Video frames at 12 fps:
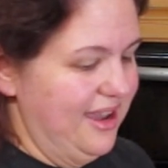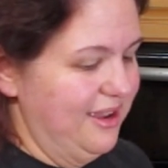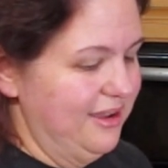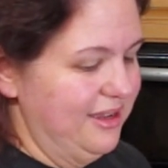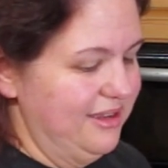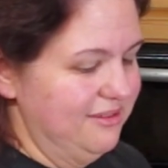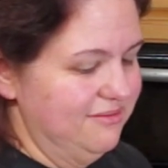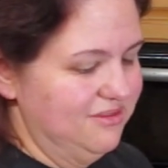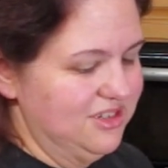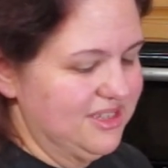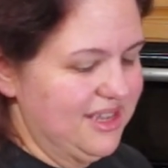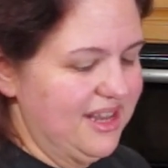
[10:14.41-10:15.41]
I
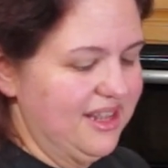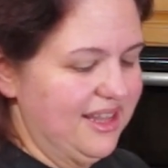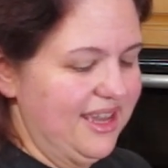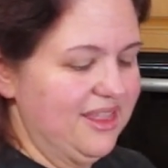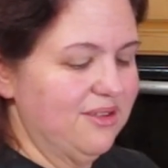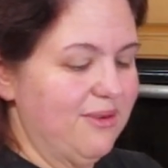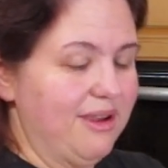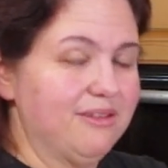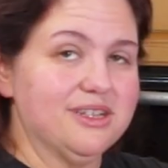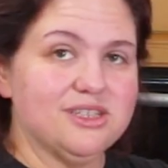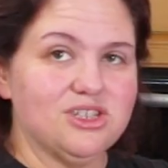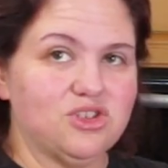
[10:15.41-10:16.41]
just kind of like the
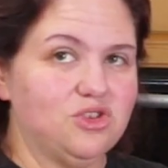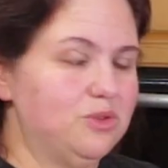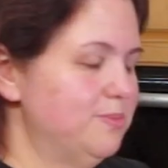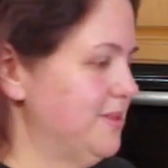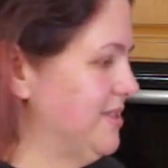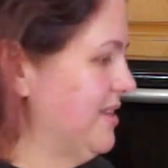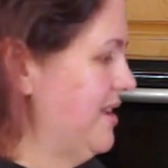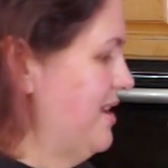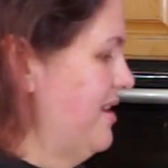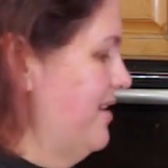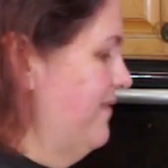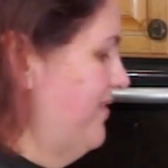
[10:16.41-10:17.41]
rounded scoops
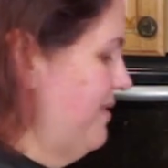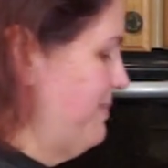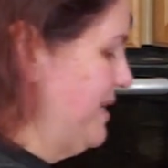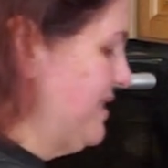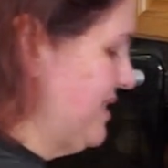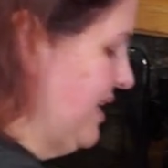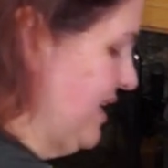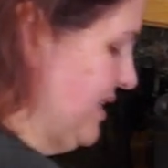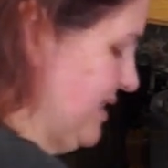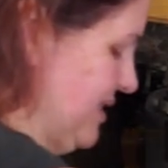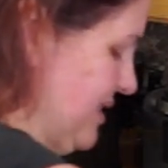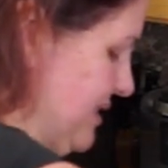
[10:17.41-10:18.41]
for
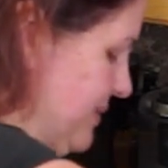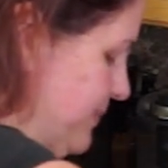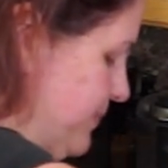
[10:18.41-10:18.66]
biscuits.